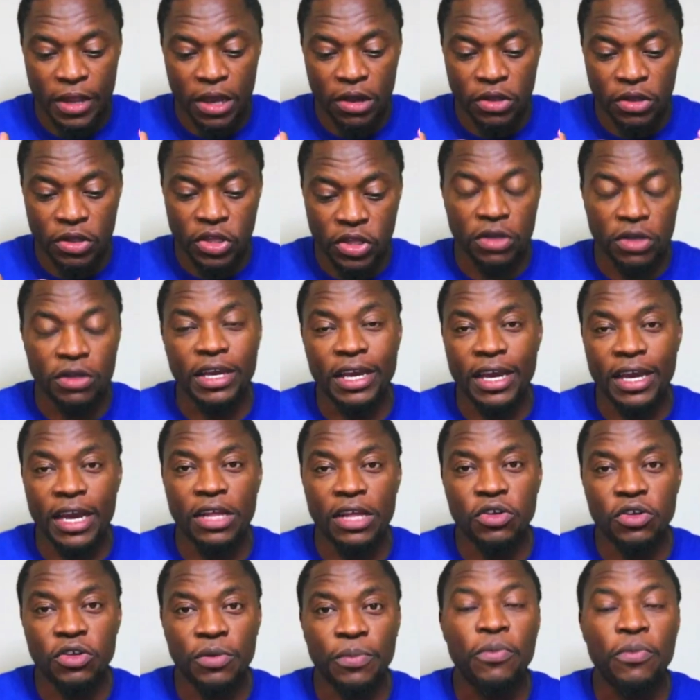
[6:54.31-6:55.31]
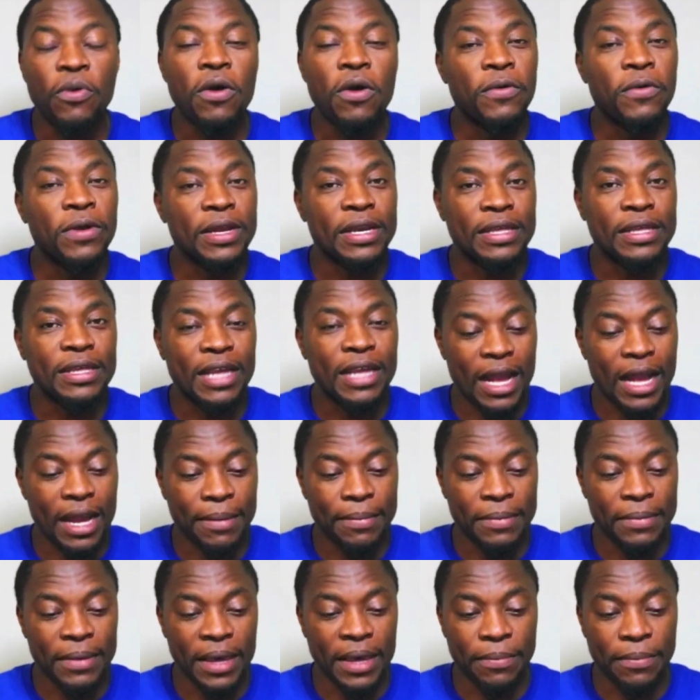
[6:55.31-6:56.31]
Until they get to the point where they
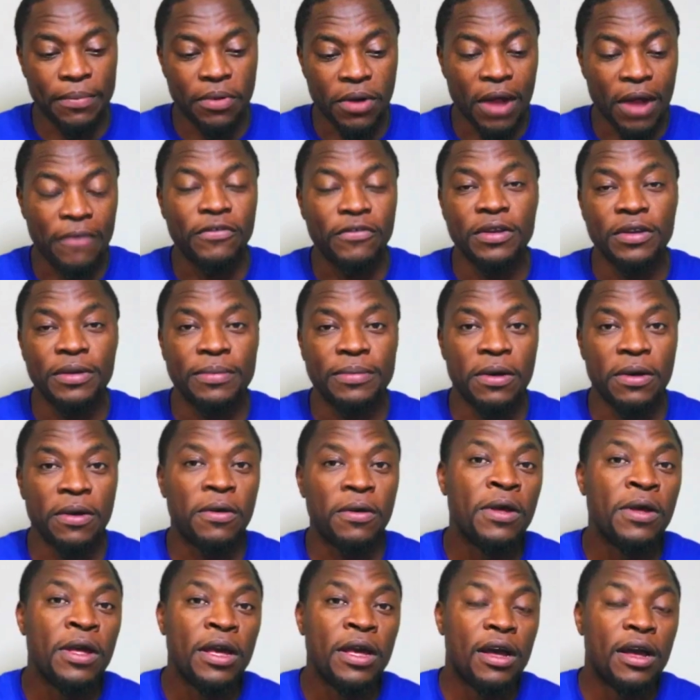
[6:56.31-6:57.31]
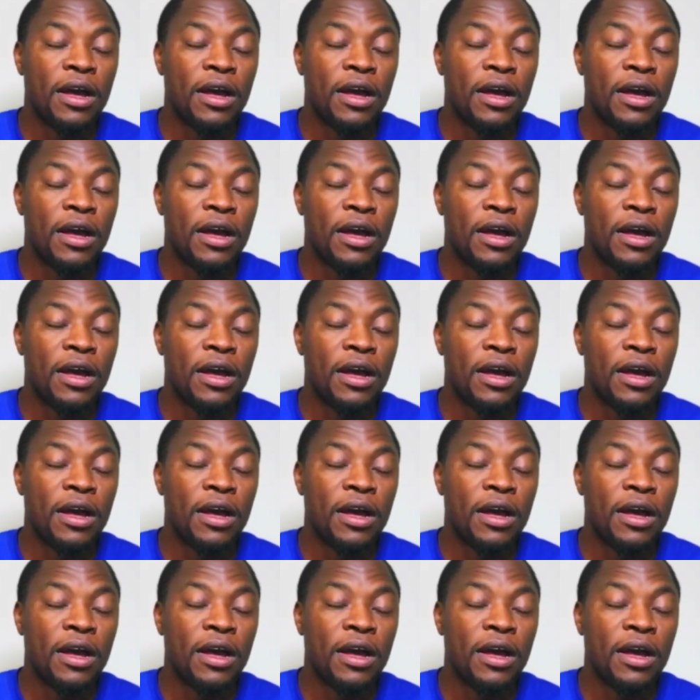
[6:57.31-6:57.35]
start being profitable,